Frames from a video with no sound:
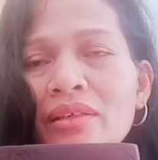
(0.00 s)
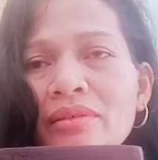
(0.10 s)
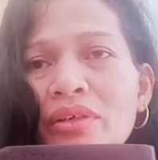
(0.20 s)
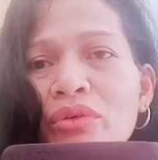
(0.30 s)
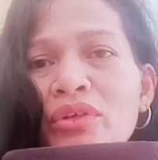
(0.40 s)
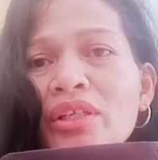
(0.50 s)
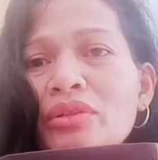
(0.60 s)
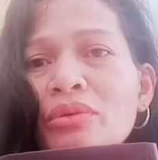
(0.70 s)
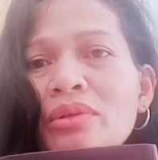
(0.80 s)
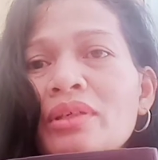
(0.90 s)
according
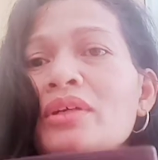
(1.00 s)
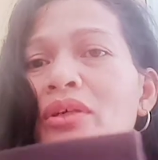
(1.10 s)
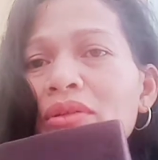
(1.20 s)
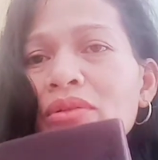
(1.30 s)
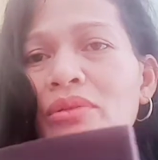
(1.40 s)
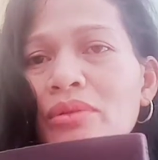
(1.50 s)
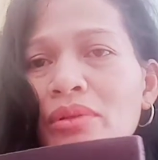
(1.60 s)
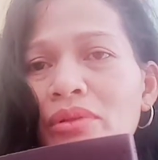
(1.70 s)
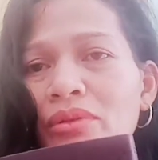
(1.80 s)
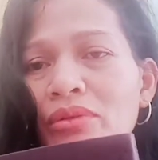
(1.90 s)
to
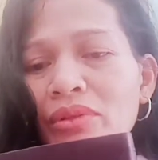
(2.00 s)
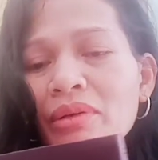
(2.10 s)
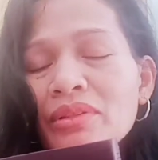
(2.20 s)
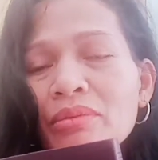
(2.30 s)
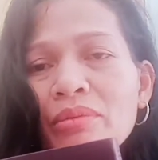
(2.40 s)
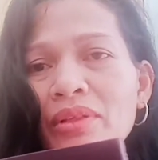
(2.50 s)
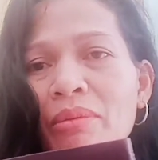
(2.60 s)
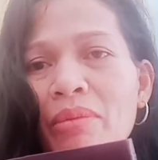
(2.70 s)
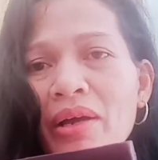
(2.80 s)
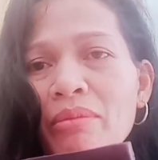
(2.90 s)
the
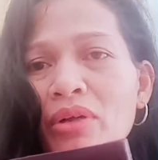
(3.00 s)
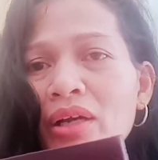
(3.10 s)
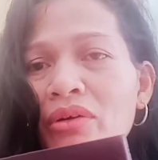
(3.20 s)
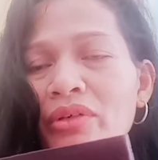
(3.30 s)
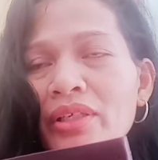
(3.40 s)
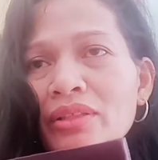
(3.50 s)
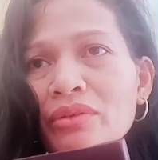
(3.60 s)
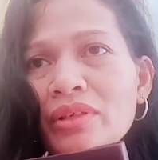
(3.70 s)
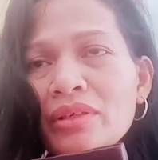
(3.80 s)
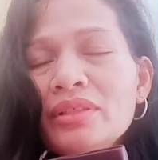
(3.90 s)
Bible, according to
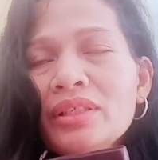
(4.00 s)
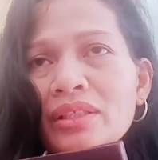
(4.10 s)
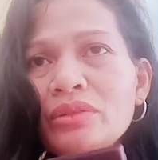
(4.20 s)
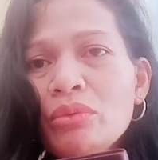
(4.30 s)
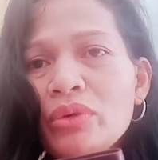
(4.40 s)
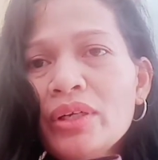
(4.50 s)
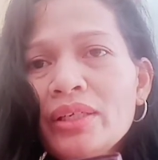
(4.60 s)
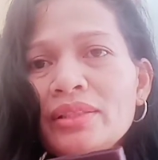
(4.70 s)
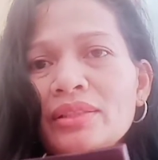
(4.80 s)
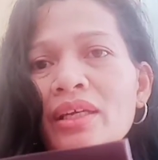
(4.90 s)
his
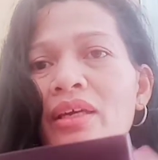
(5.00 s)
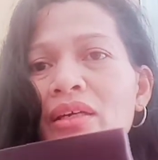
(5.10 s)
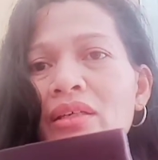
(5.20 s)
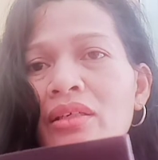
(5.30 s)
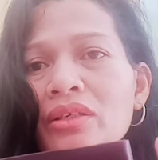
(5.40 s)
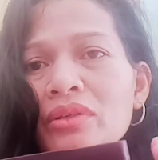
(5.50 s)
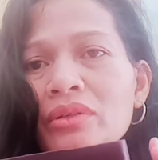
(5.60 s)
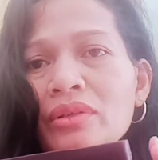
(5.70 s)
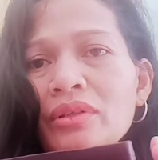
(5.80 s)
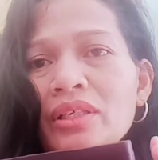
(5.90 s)
words,
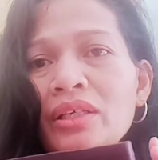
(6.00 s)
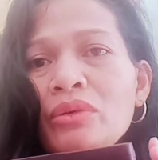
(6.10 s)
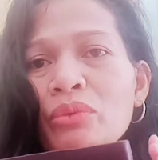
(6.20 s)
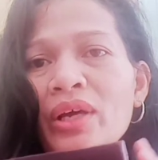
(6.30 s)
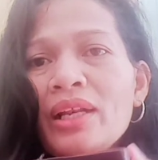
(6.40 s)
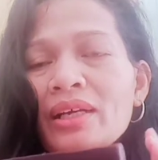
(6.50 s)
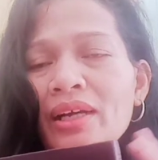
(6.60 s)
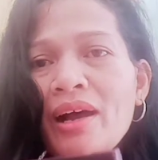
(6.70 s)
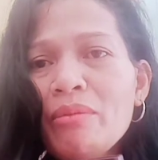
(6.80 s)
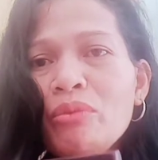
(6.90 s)
he will
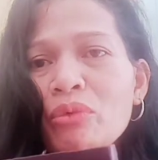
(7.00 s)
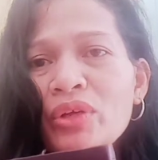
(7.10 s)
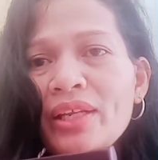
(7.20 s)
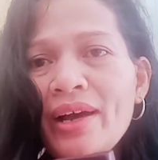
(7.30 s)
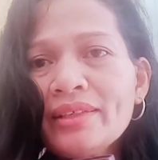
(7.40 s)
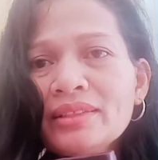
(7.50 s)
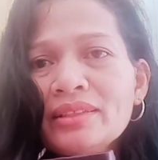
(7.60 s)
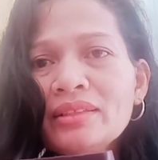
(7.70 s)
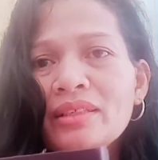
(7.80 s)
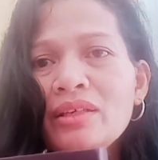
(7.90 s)
come with us.
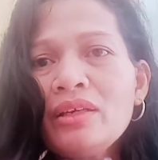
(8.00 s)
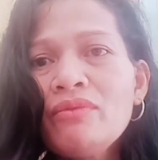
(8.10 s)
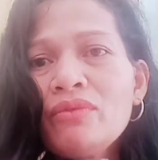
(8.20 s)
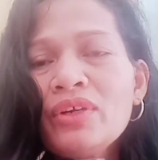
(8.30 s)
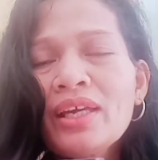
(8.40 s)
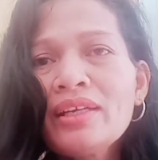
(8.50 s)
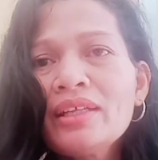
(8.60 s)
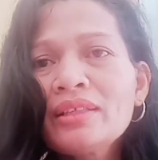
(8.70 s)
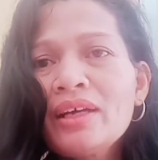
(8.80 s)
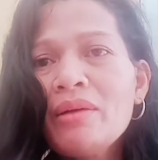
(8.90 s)
If we
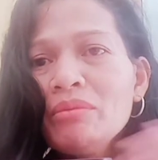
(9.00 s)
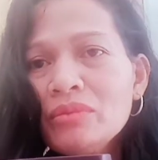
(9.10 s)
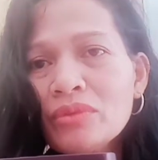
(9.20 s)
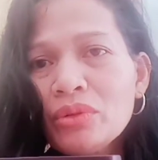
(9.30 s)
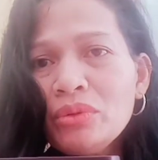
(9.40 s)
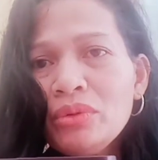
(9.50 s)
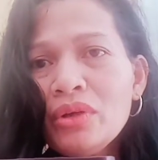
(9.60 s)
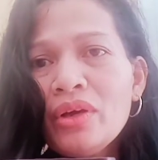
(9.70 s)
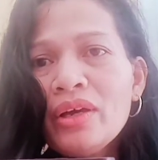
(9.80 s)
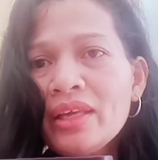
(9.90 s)
cannot come to
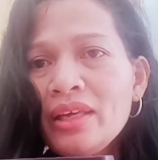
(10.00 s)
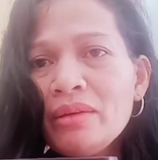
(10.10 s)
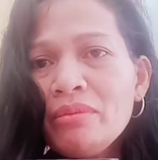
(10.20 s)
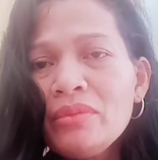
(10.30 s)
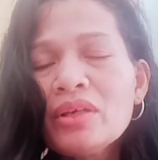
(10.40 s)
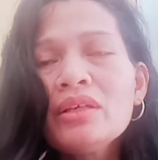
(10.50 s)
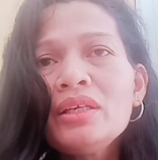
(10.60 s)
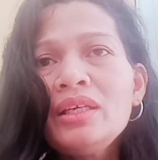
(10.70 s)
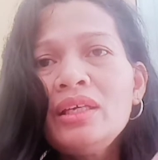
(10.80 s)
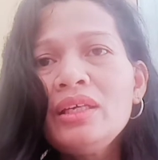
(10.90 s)
him,
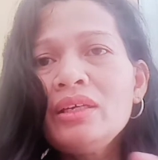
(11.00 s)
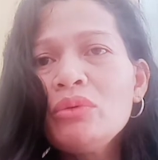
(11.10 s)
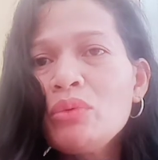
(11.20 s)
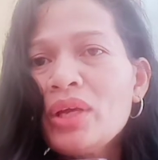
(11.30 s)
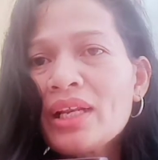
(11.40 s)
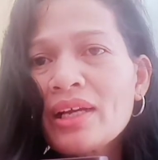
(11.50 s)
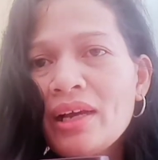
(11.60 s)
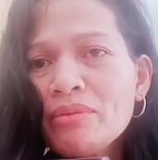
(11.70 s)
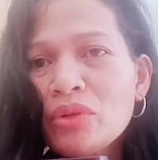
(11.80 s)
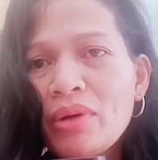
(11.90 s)
he will
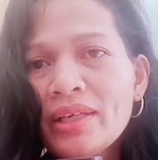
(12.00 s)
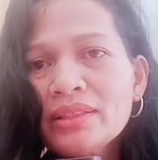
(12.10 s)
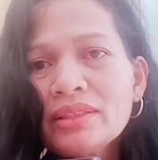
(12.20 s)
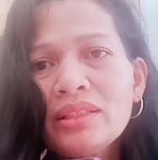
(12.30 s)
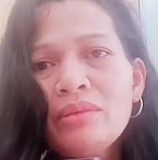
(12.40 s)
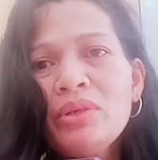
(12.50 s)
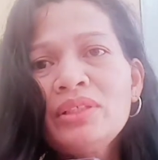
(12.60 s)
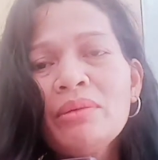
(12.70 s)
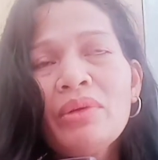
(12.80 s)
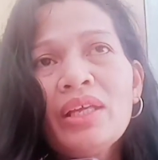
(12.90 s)
come to us. Ibig
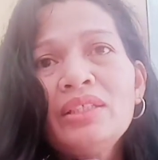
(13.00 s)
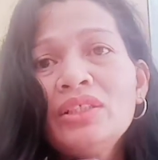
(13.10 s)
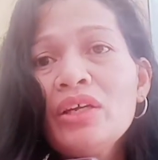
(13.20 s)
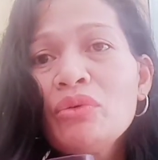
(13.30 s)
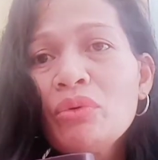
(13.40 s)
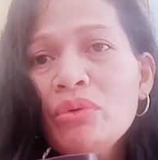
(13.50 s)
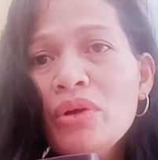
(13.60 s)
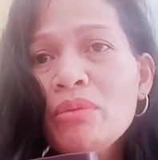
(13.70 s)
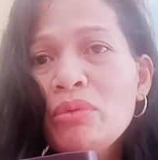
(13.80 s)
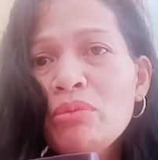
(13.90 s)
sabihin, siya yung
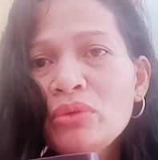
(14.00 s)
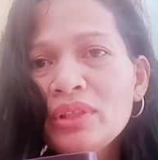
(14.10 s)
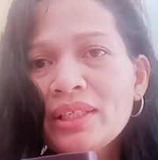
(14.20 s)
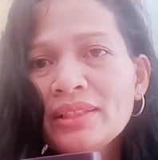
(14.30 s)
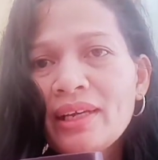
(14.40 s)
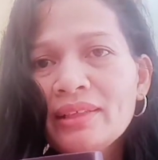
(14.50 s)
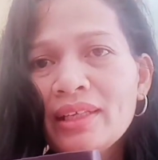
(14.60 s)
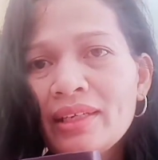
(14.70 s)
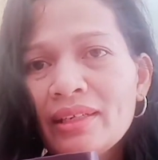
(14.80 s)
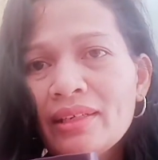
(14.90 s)
pupunta sa
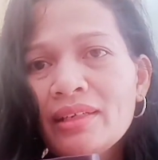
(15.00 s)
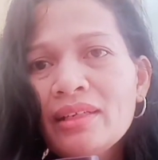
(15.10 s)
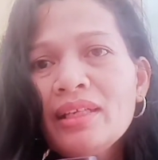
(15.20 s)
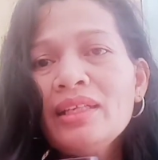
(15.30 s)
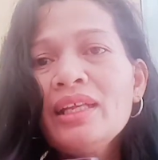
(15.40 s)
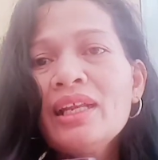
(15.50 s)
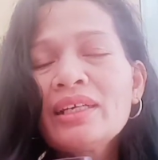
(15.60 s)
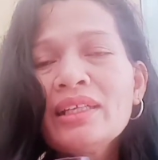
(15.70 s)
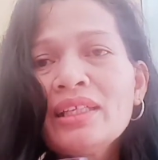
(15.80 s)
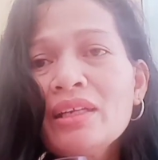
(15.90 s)
atin. Hindi lang
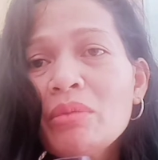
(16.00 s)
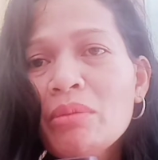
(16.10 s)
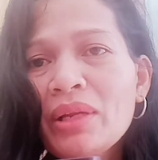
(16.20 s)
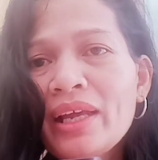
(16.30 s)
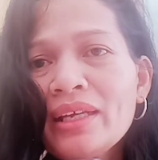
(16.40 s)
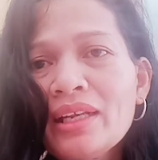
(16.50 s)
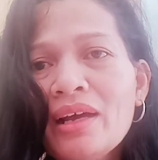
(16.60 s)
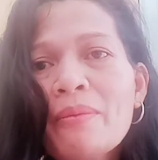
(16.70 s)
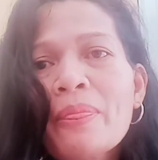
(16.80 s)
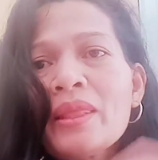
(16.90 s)
natin namamalay na
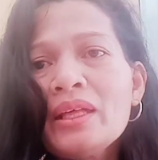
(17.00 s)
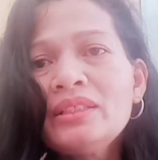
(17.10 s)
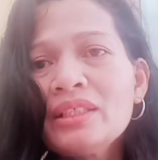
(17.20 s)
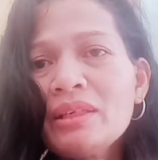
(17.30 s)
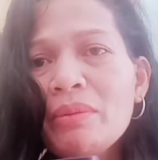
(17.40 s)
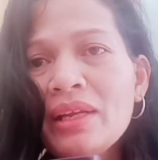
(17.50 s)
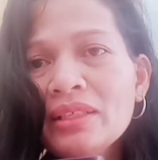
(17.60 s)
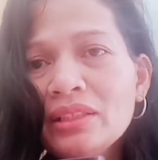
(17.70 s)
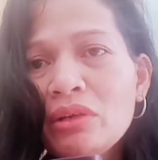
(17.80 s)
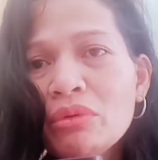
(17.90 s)
andyan na pala
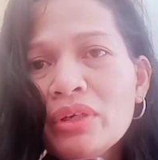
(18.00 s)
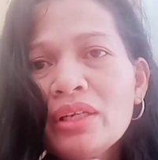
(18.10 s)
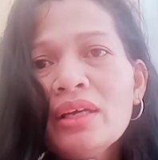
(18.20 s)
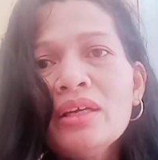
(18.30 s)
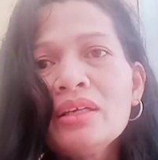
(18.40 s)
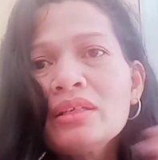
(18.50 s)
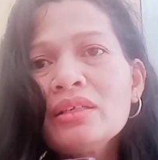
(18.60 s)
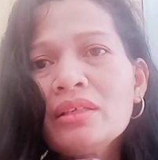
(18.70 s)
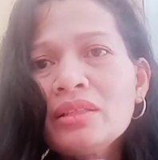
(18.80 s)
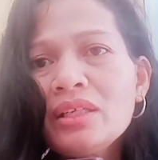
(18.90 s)
si Lord,
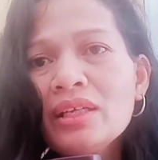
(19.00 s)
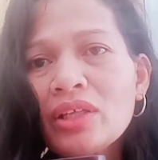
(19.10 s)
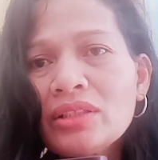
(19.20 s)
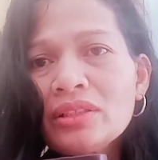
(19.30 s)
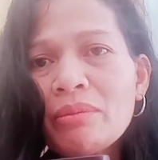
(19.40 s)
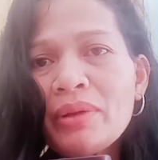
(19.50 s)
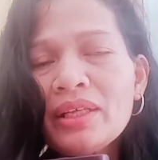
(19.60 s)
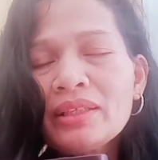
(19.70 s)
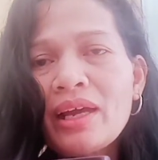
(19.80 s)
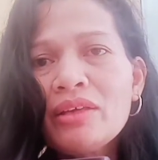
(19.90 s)
tinatouch na pala
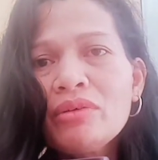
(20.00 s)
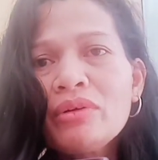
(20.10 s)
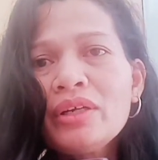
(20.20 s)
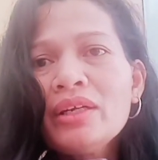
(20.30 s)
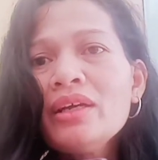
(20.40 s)
tayo, or